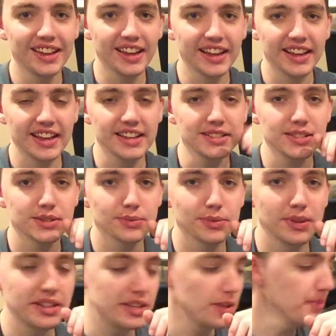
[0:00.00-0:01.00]
guys,
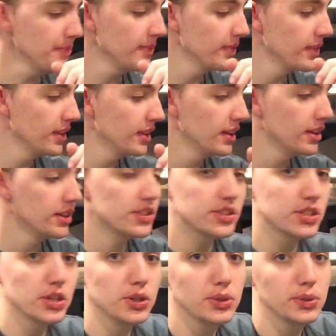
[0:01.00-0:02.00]
Red here.
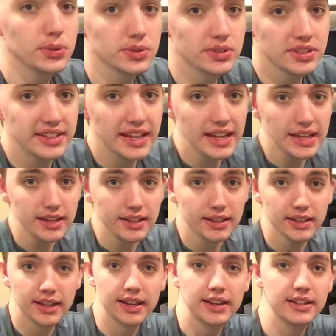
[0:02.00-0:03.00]
So today
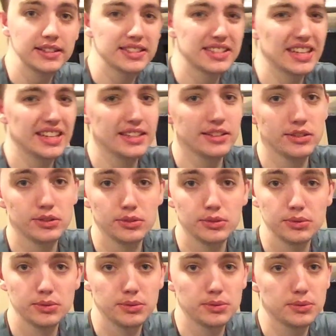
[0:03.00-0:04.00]
I decided
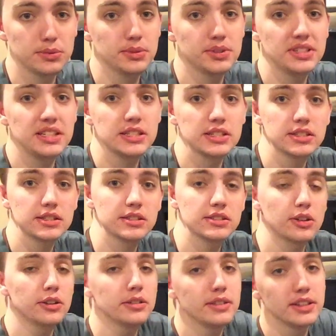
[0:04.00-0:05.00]
to at least
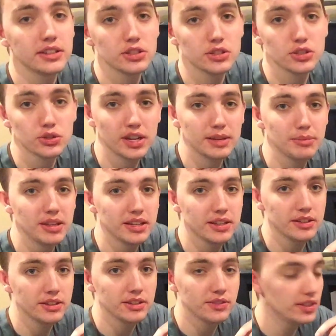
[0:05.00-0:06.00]
start and try and make
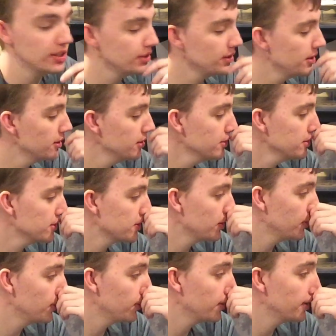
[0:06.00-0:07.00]
a video here.
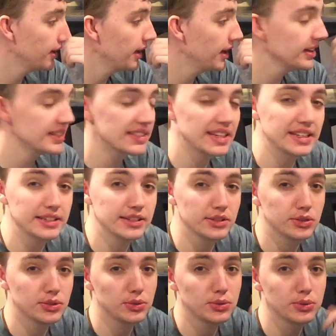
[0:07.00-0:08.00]
So I decided
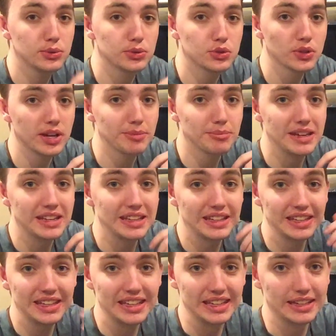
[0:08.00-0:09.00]
to try and make
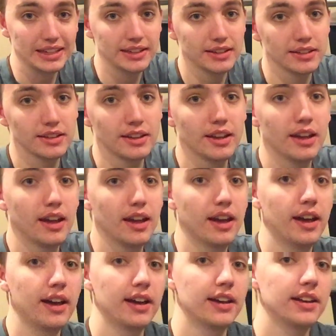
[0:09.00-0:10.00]
ink.
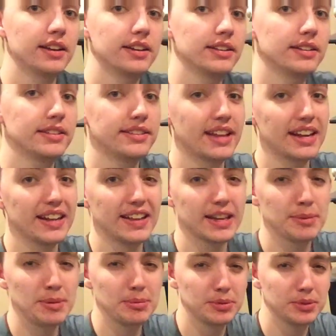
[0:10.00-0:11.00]
Not a lot of
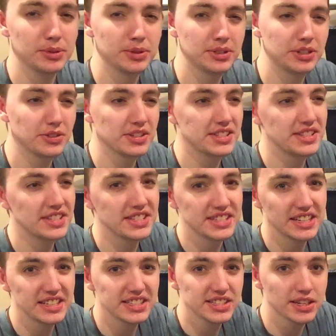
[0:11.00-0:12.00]
people interested in this
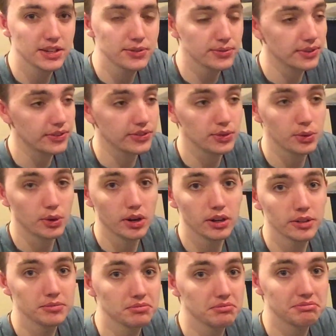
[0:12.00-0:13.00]
kind of stuff. If you
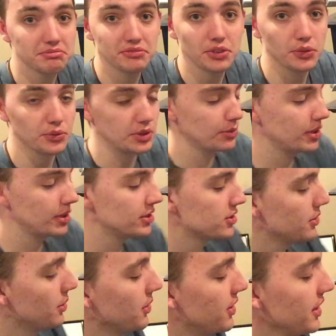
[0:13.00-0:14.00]
are, feel free to watch the
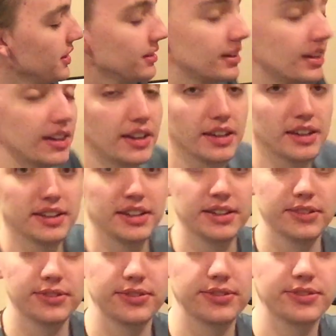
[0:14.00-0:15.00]
whole thing.
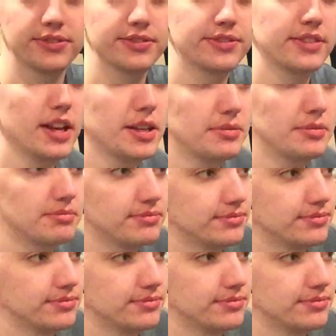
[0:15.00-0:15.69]
If not,